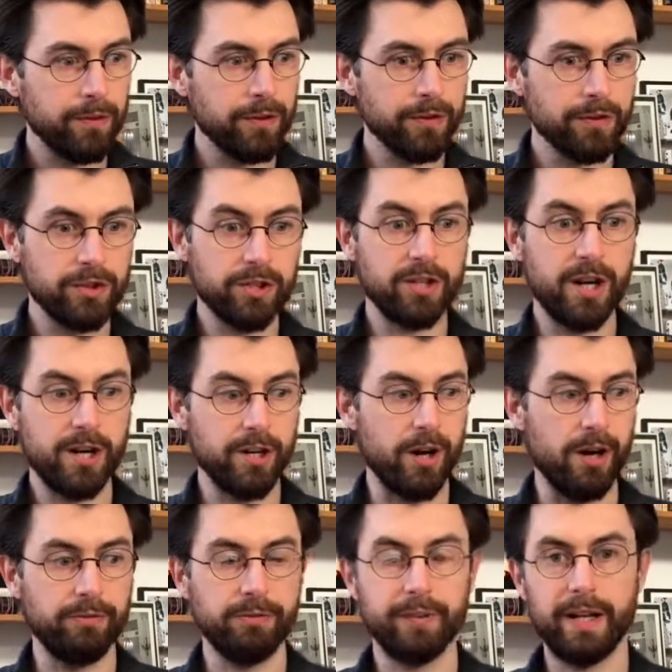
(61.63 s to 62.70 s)
start
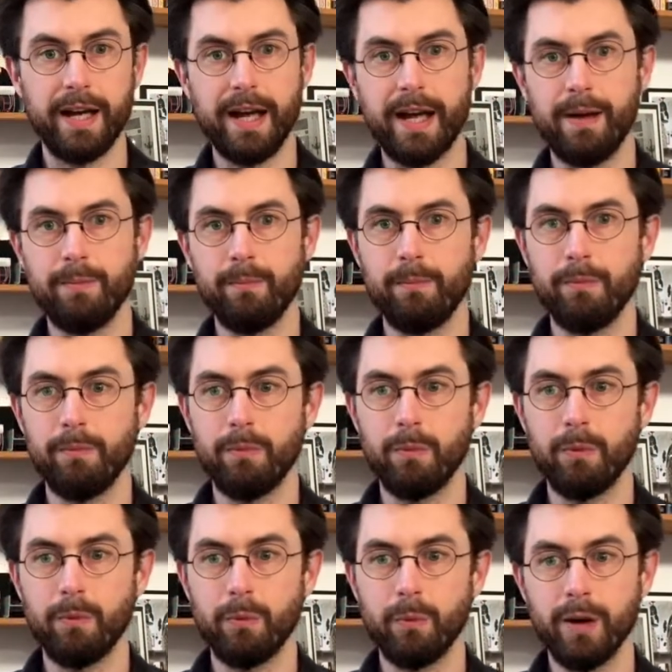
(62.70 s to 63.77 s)
off,
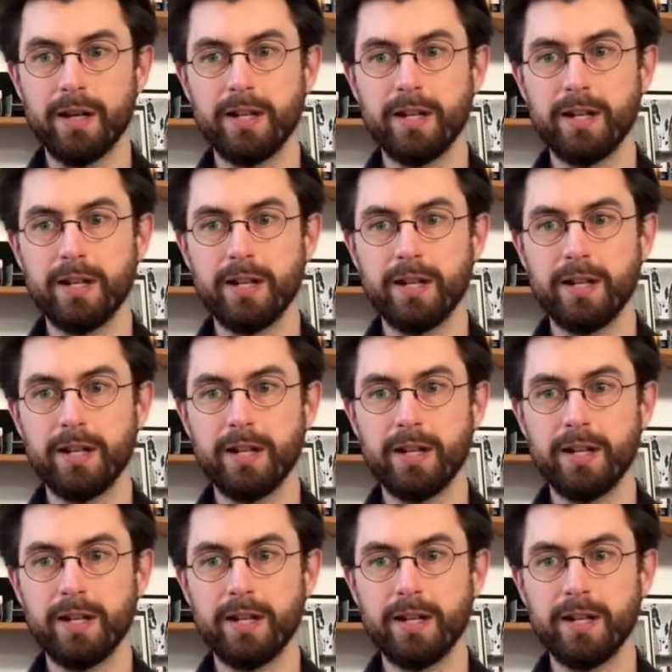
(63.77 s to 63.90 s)
what is